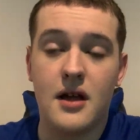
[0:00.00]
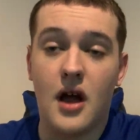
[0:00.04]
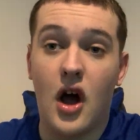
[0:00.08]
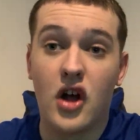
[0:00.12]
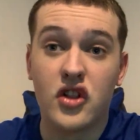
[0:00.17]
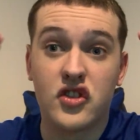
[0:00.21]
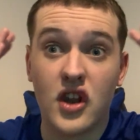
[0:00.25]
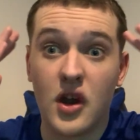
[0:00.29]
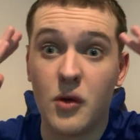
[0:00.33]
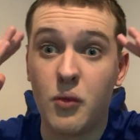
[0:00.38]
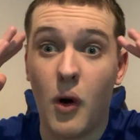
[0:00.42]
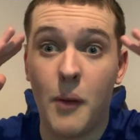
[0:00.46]
I
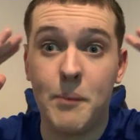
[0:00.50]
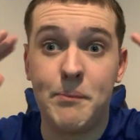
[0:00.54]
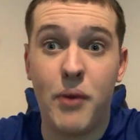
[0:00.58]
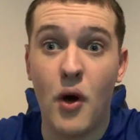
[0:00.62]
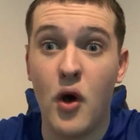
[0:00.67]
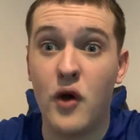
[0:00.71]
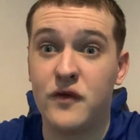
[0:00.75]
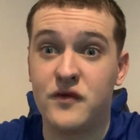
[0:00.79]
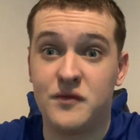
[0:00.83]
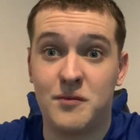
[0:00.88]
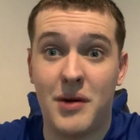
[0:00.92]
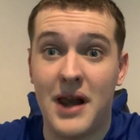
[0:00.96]
don't know what
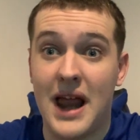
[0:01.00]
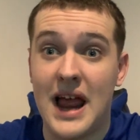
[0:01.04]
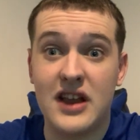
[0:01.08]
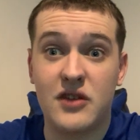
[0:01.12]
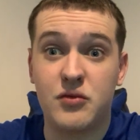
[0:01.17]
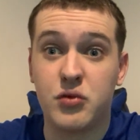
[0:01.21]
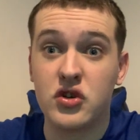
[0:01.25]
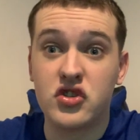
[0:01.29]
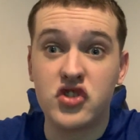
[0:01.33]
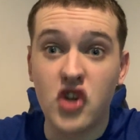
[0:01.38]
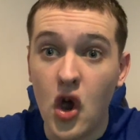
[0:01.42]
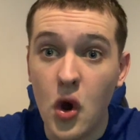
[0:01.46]
both players
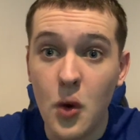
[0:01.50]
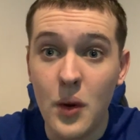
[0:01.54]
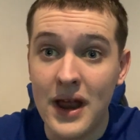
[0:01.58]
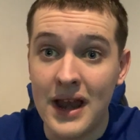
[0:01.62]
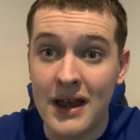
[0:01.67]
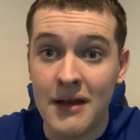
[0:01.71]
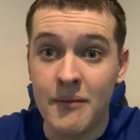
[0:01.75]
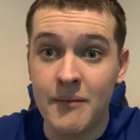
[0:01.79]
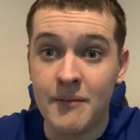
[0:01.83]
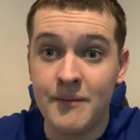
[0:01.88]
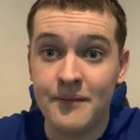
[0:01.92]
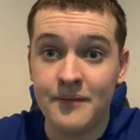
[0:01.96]
were doing.